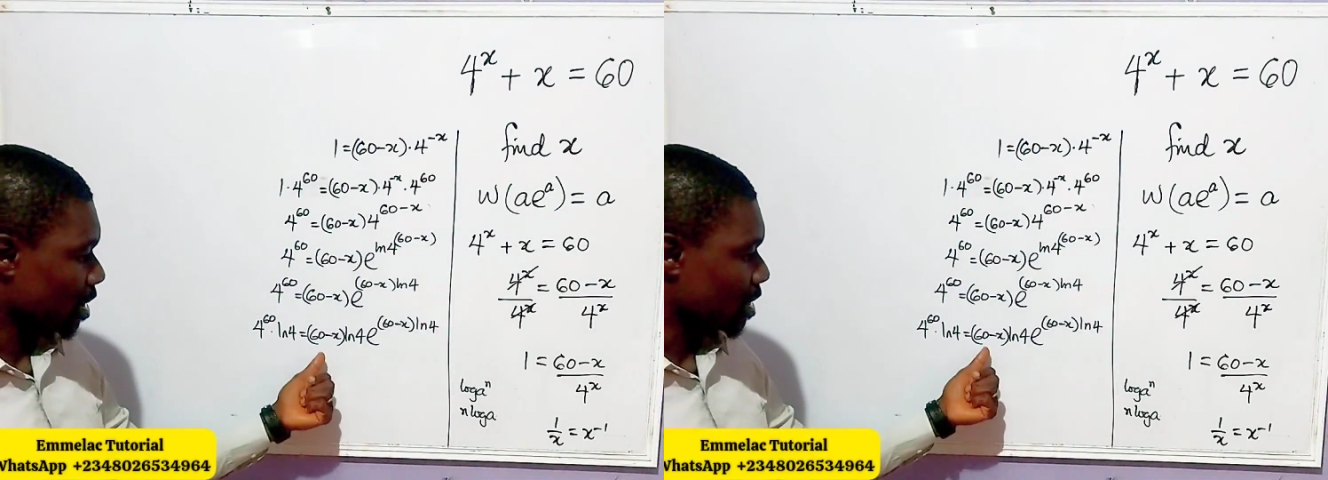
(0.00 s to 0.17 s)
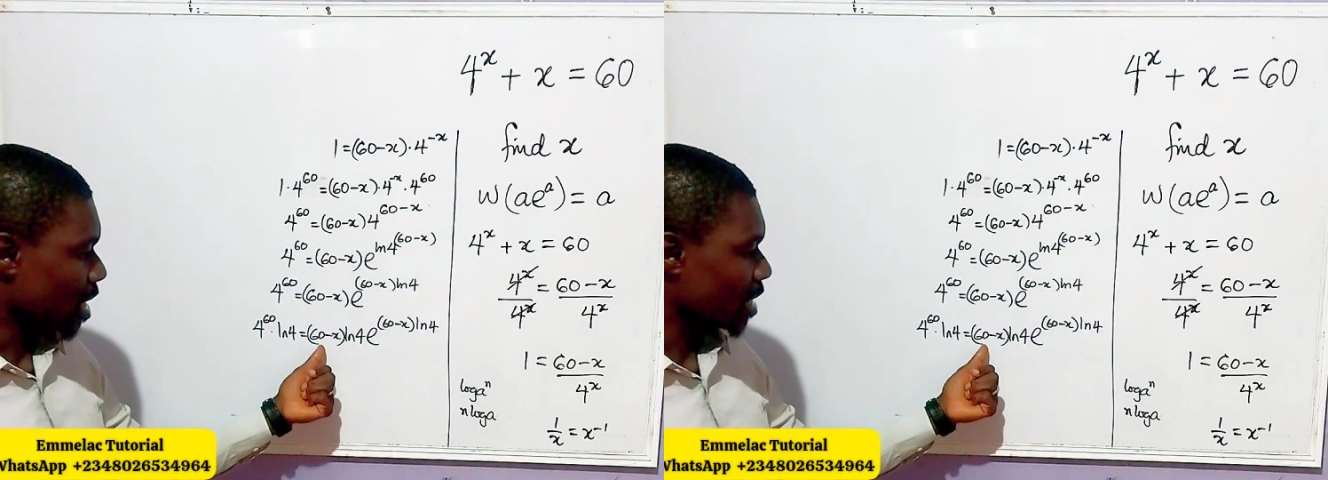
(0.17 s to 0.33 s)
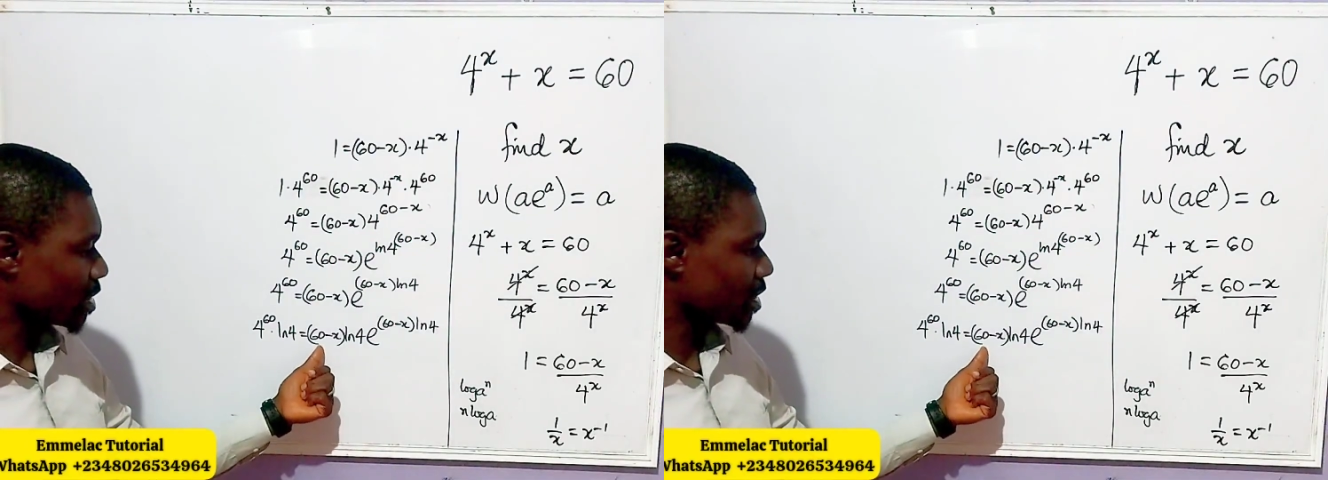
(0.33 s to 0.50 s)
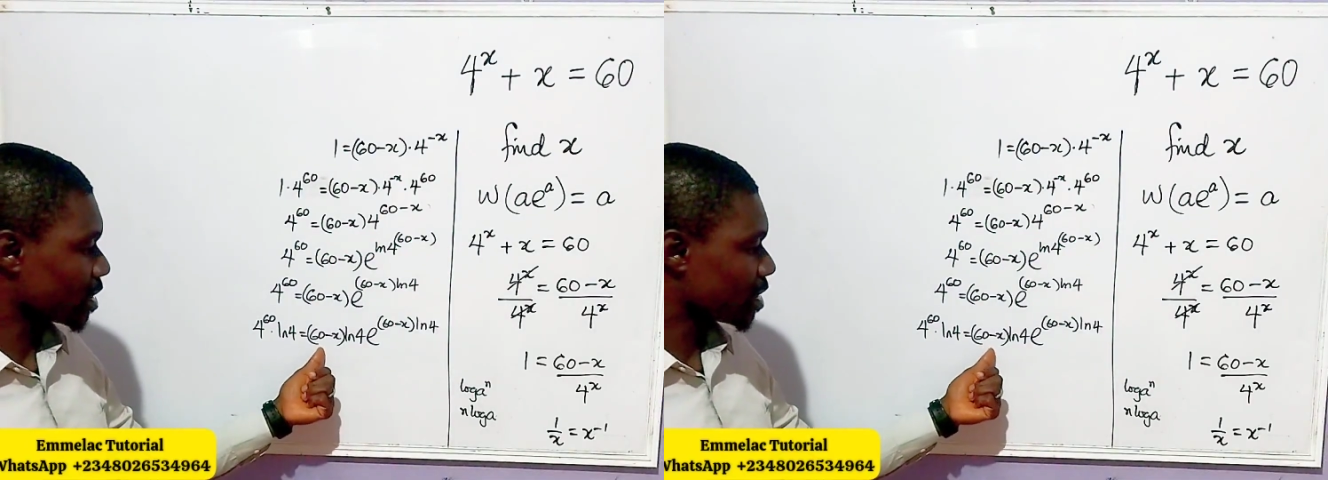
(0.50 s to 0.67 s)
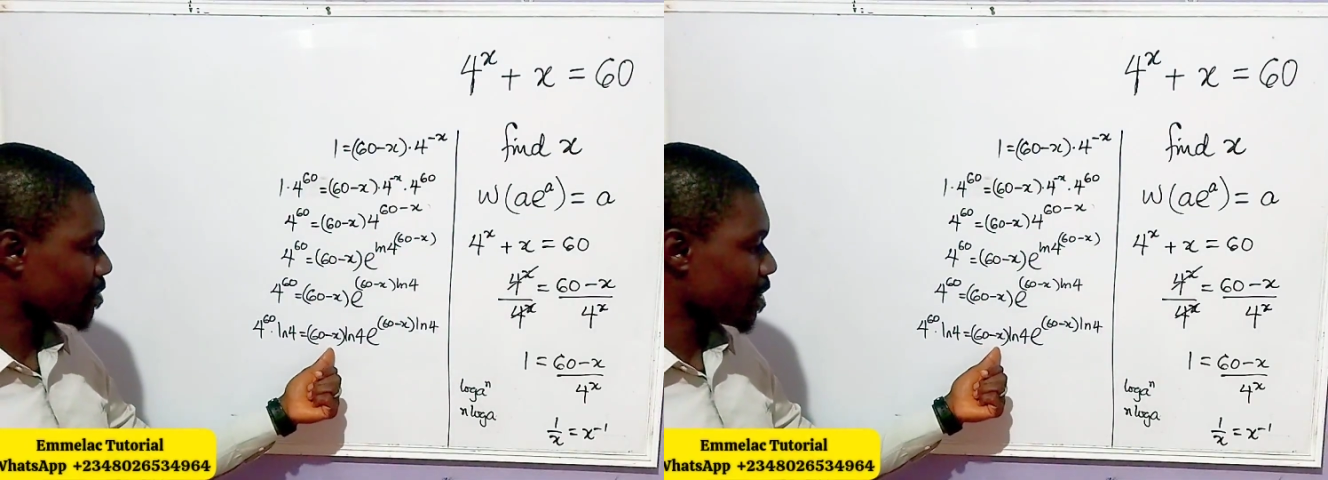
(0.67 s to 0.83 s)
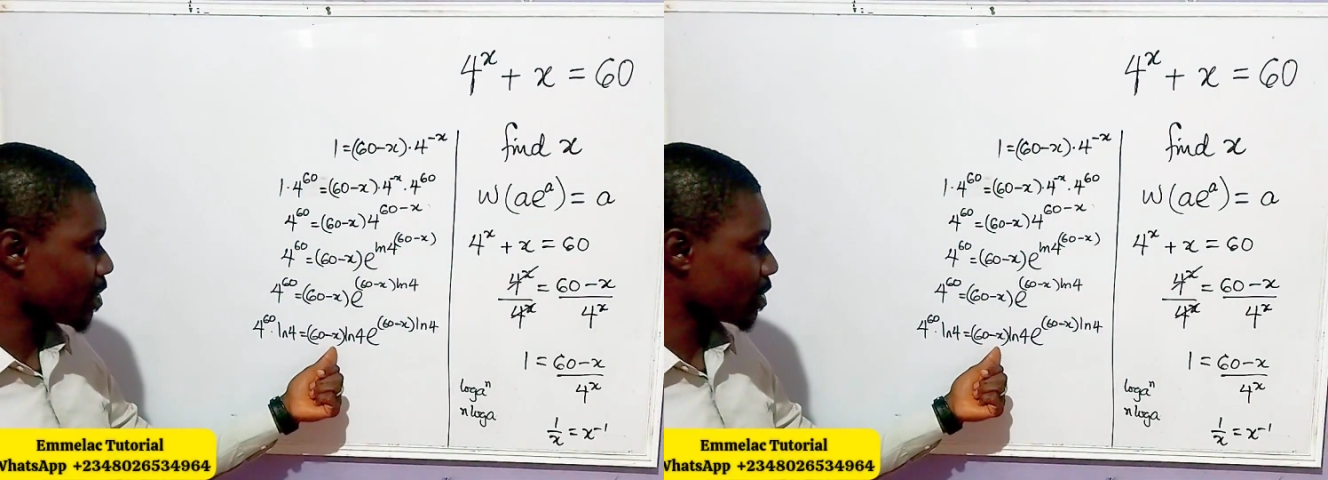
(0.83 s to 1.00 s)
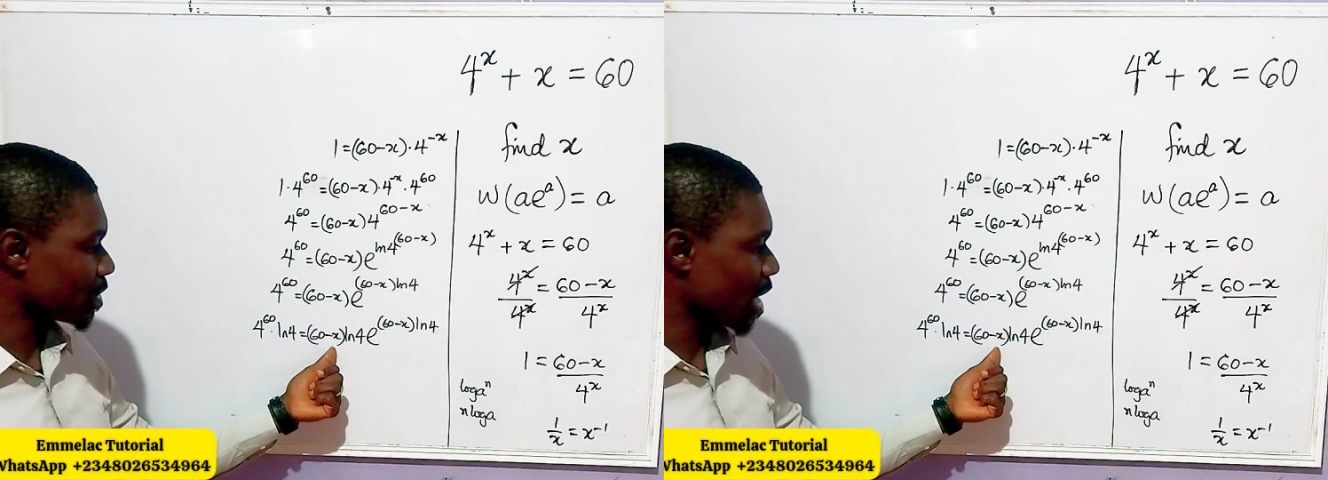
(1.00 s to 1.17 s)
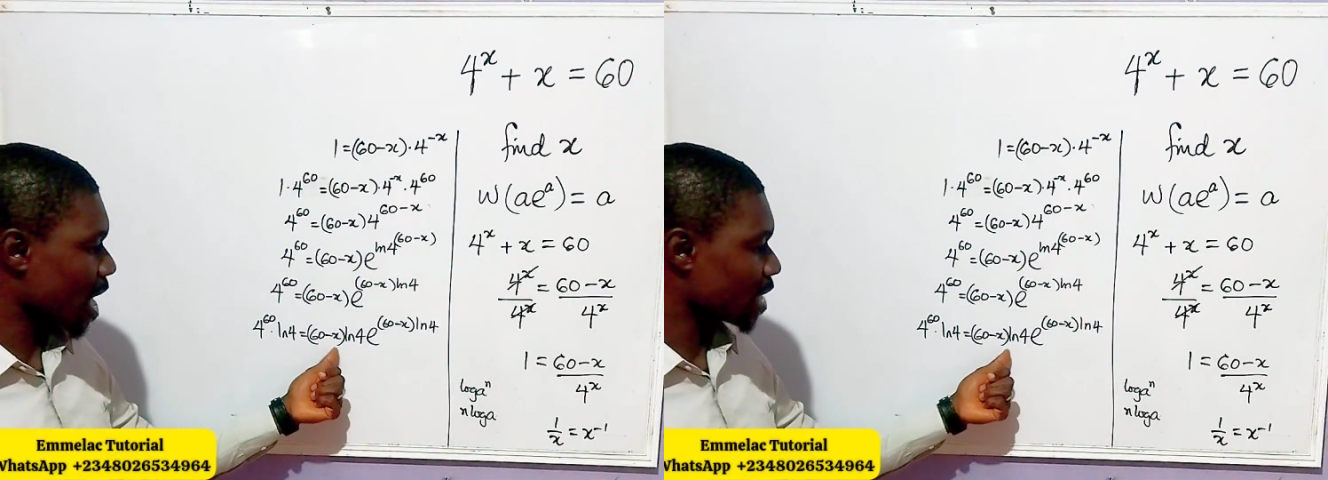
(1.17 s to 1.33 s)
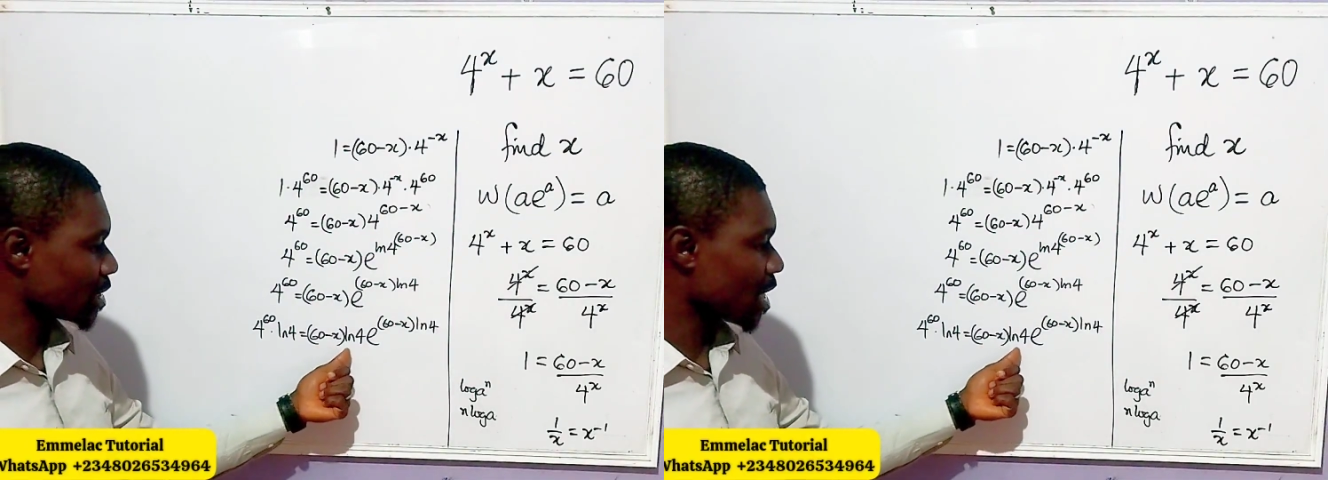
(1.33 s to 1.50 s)
Now 60 minus
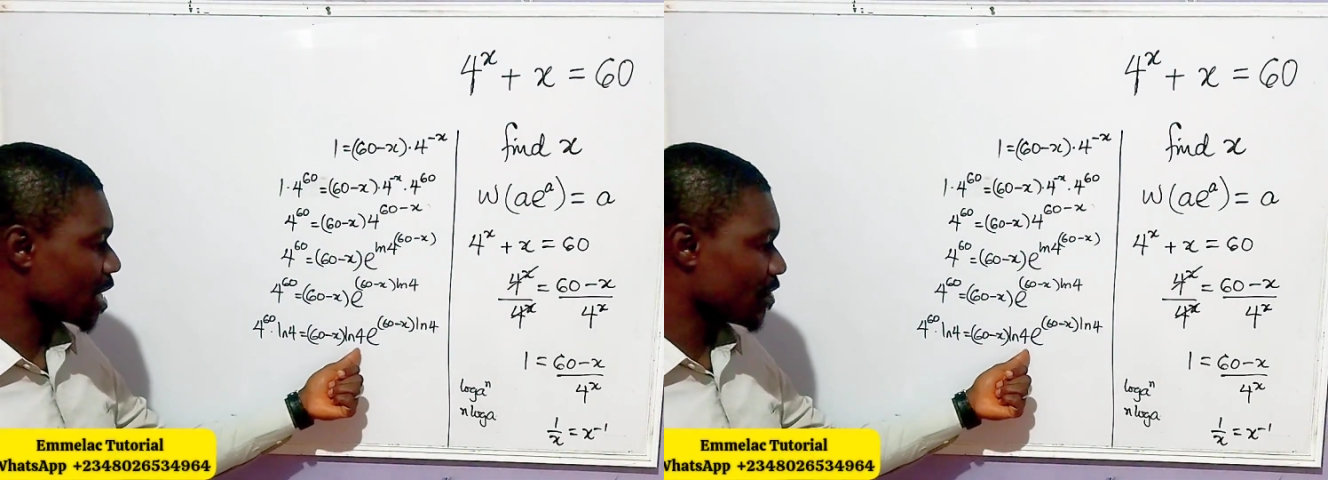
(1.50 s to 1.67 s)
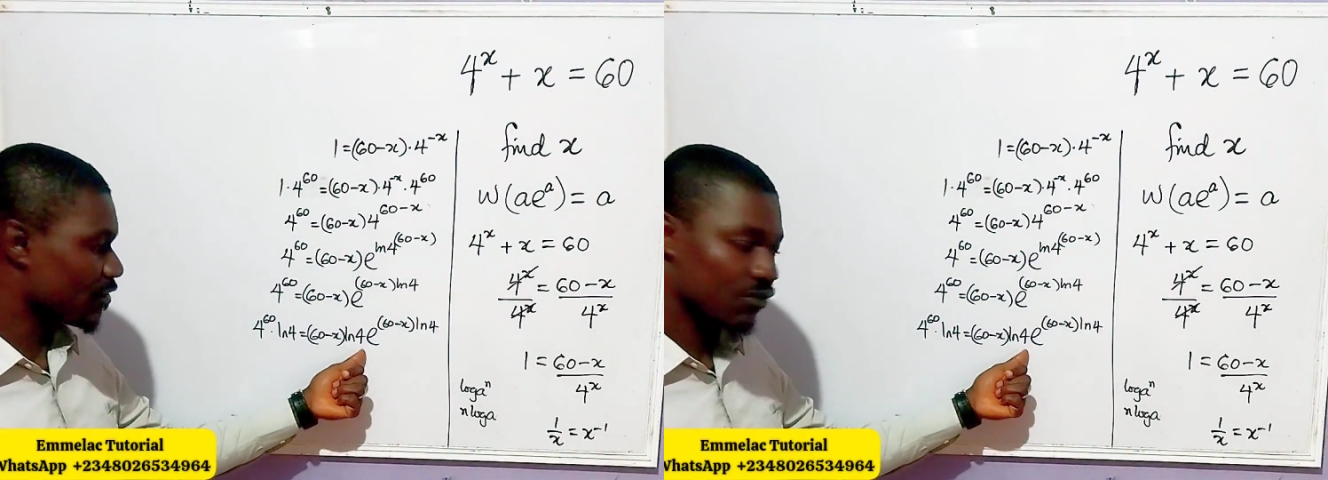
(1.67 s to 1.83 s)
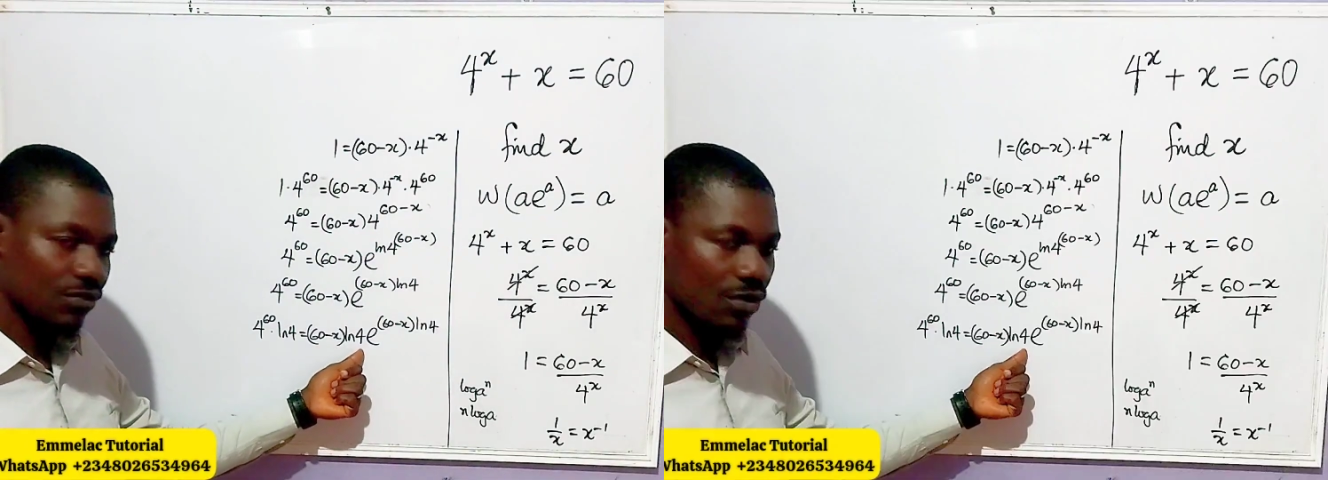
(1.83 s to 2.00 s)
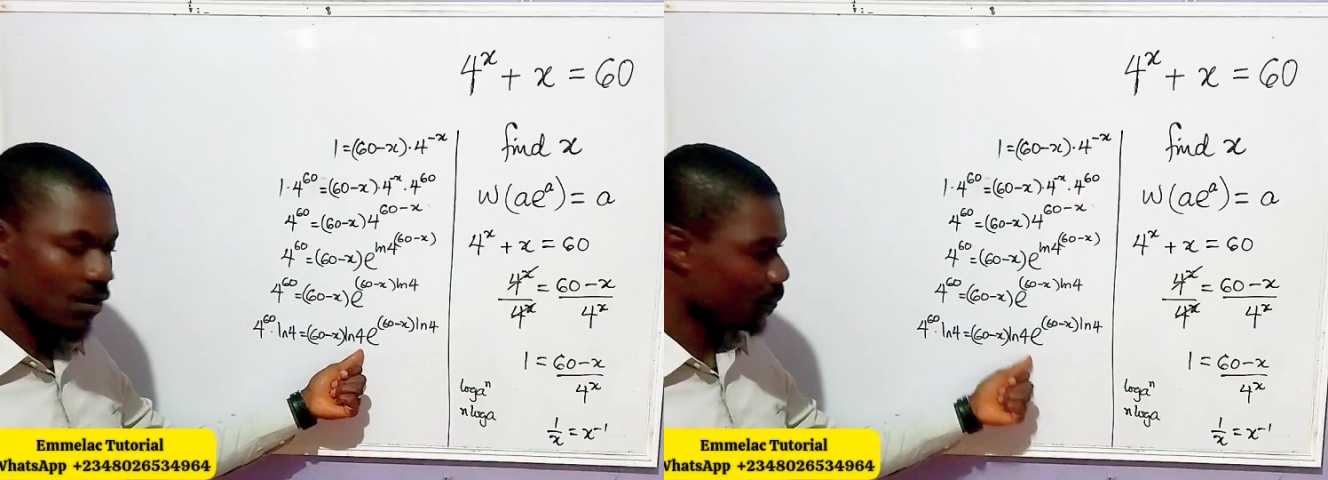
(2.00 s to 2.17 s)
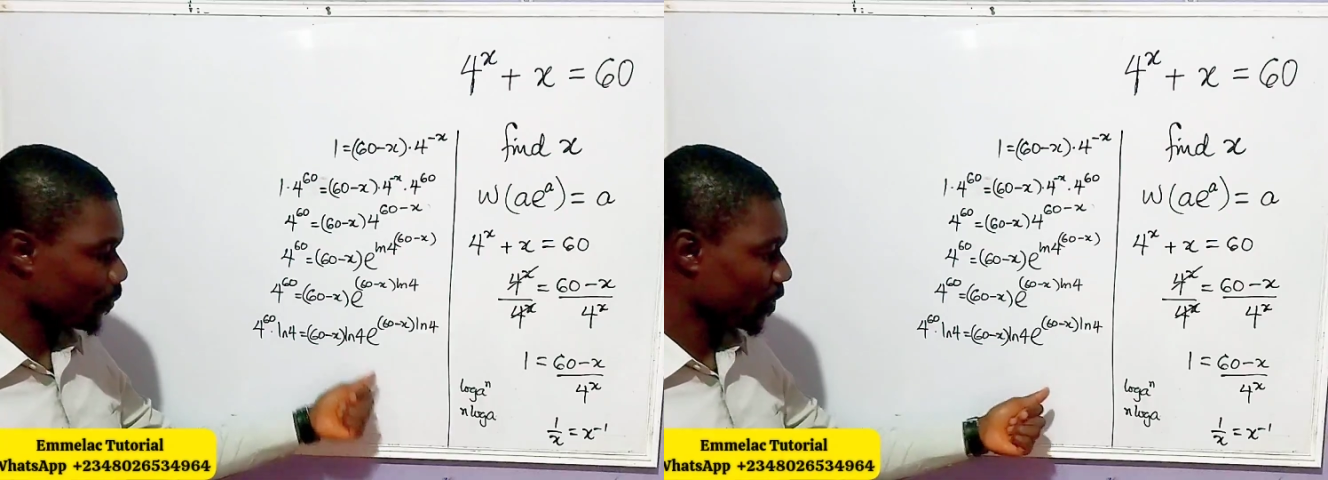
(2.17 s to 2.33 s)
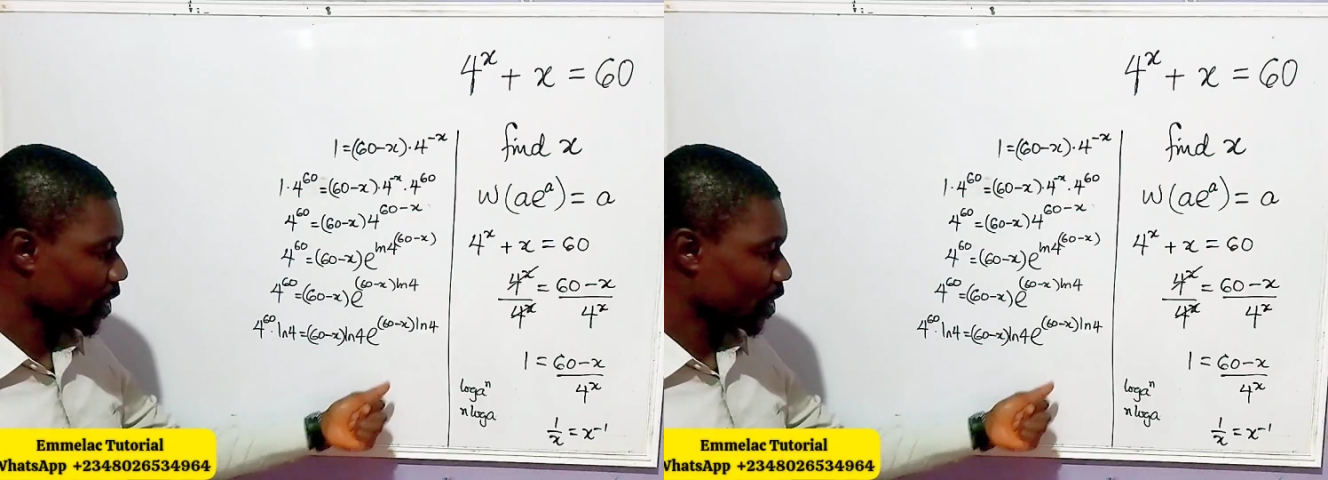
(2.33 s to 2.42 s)
x ln 4,